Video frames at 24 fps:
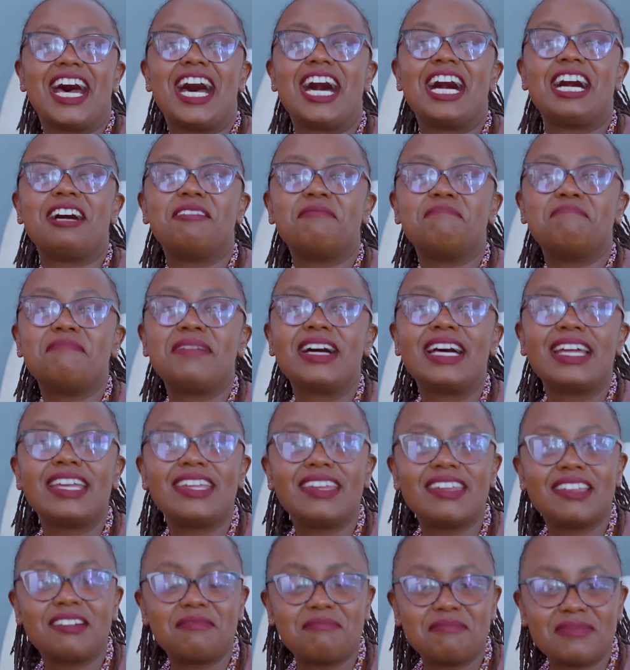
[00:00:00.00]

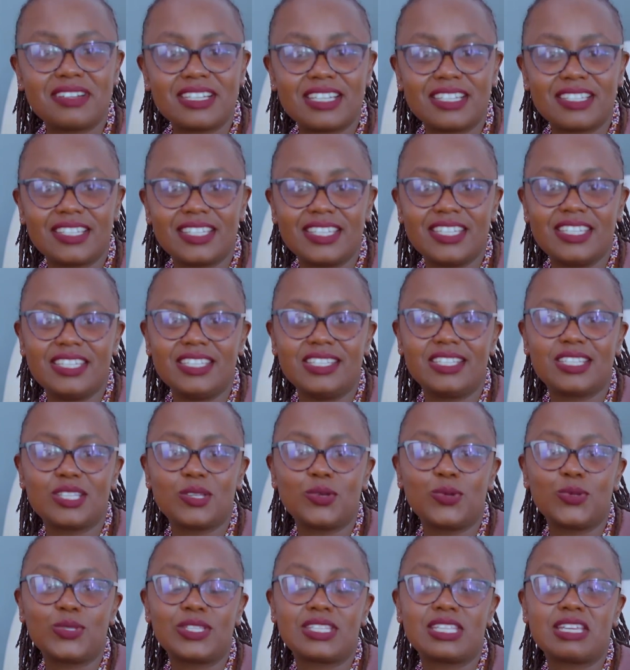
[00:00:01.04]
My number is
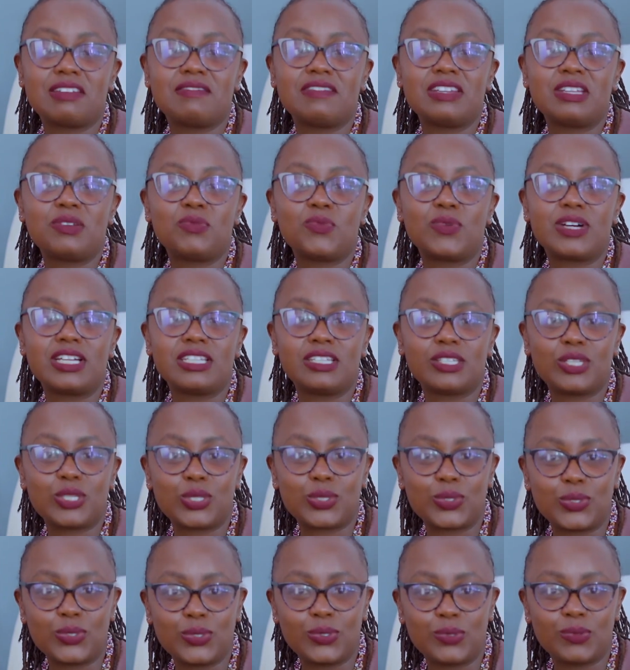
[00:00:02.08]

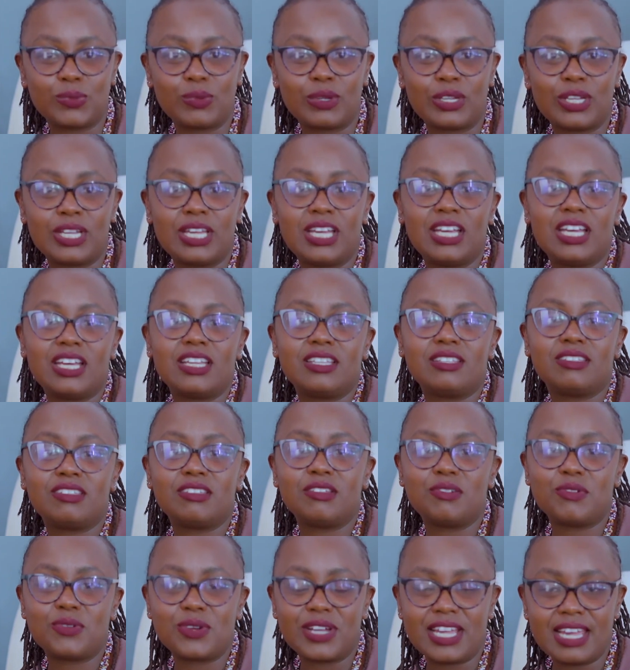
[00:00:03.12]
0712
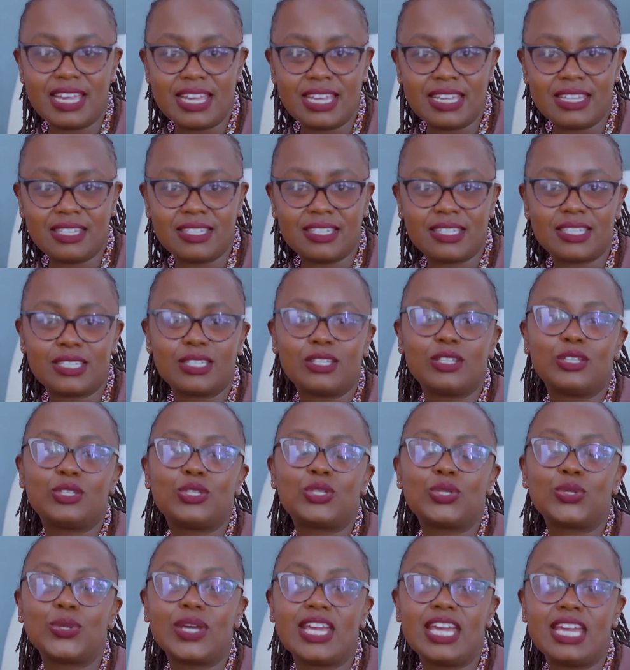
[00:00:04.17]

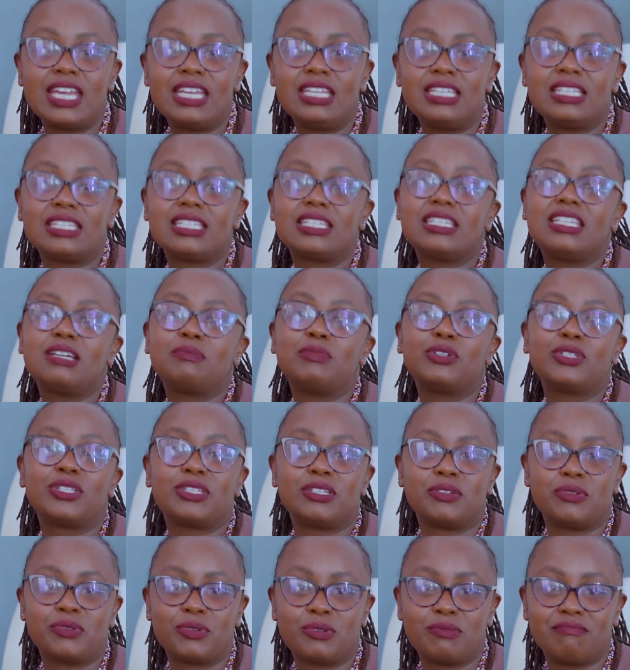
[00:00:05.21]

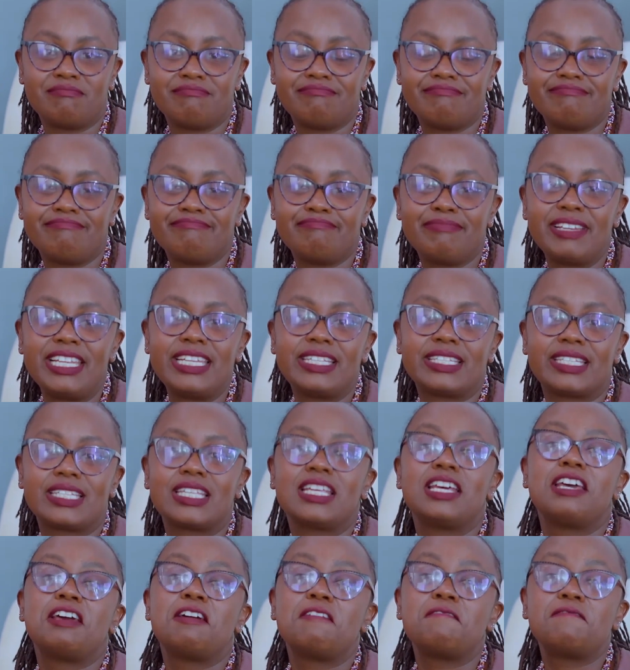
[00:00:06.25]
082800.
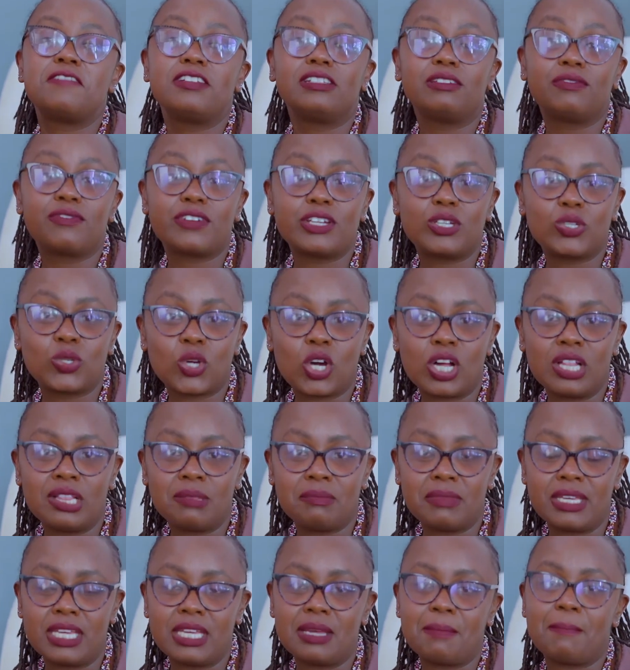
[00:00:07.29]
Please feel free to
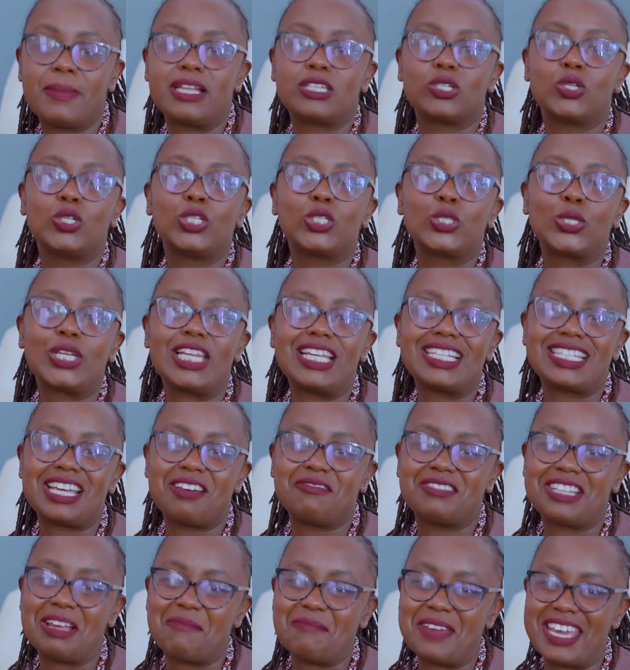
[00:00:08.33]
call me, but also let's
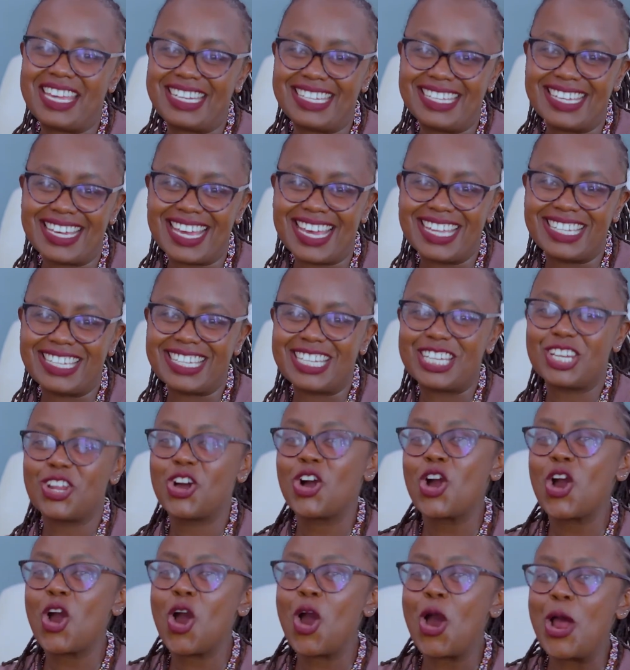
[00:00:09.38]
have some etiquette.
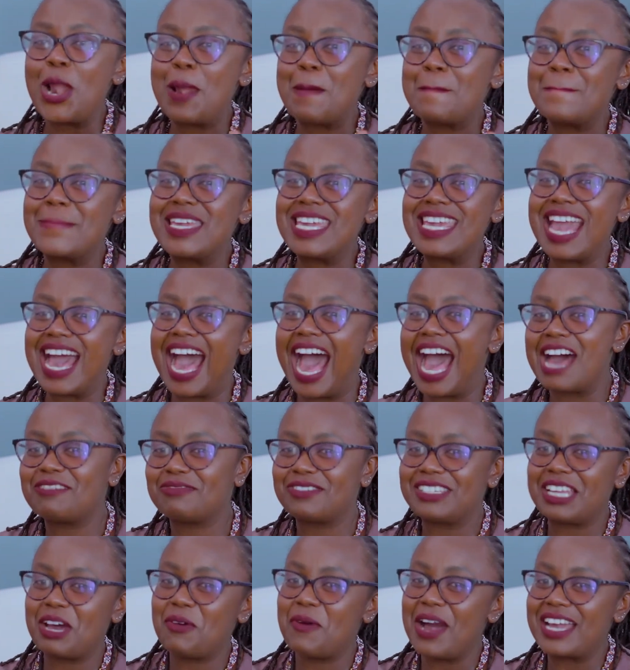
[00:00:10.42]
Don't call me
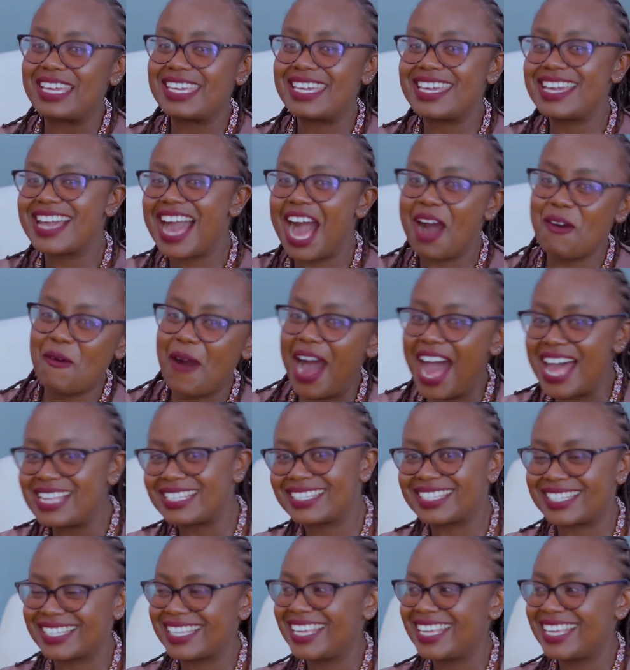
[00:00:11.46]
after working hours.